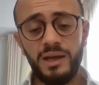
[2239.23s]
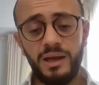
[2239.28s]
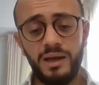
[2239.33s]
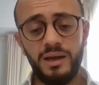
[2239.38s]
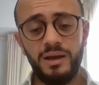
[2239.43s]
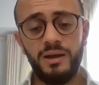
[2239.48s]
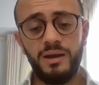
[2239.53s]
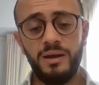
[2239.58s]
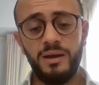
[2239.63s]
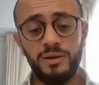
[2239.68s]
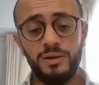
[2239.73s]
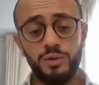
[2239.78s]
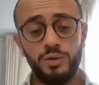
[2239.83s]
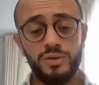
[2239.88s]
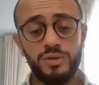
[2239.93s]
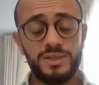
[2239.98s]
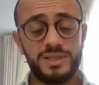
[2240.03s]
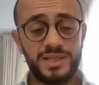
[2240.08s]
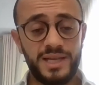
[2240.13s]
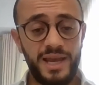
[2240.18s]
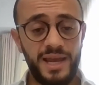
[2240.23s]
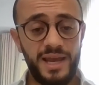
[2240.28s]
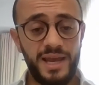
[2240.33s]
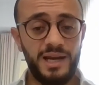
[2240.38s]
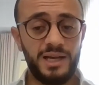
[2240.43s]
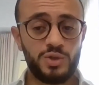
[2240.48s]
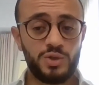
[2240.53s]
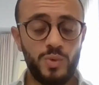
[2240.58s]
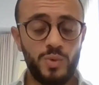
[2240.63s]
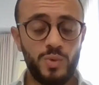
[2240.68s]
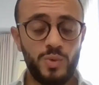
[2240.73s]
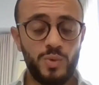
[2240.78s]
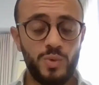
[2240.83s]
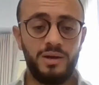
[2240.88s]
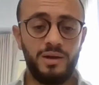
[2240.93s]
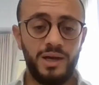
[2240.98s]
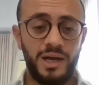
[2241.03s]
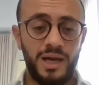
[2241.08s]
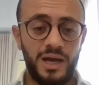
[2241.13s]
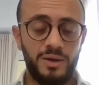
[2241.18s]
The scale as well
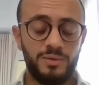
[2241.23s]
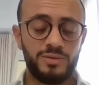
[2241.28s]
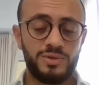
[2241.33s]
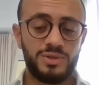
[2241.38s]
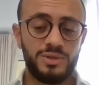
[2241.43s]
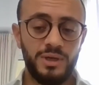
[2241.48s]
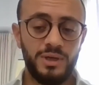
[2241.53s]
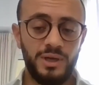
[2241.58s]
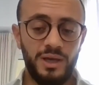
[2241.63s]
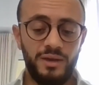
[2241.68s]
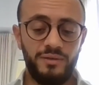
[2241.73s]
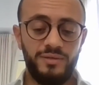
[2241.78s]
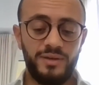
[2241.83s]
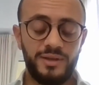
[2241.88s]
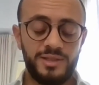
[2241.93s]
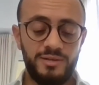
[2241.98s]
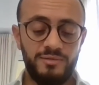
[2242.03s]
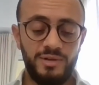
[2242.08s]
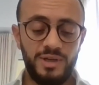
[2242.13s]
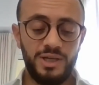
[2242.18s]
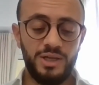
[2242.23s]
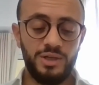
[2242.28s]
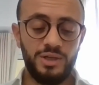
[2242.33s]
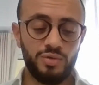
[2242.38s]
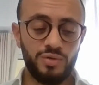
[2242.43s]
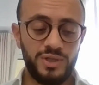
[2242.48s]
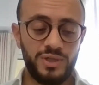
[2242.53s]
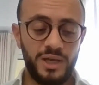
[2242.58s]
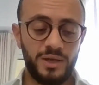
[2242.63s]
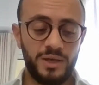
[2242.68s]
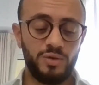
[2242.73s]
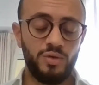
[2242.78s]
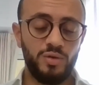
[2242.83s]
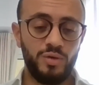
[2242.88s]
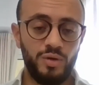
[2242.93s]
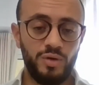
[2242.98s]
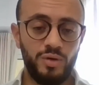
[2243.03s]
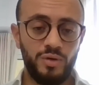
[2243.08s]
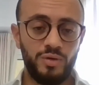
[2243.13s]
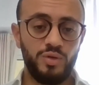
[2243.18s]
allows effectively to take
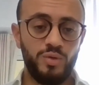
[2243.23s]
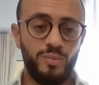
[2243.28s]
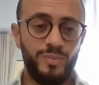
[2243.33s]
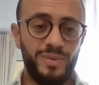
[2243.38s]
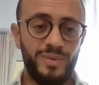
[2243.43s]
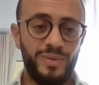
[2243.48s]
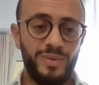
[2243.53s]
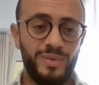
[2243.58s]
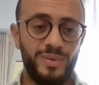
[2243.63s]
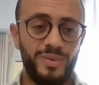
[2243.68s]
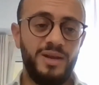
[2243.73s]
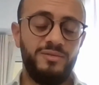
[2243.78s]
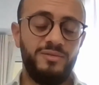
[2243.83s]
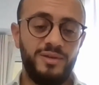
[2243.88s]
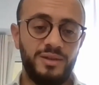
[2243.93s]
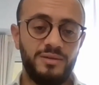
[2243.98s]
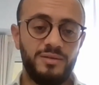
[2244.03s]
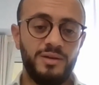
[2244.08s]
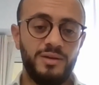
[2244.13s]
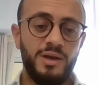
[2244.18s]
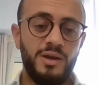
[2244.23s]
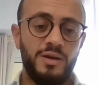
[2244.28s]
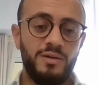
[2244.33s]
the best benefit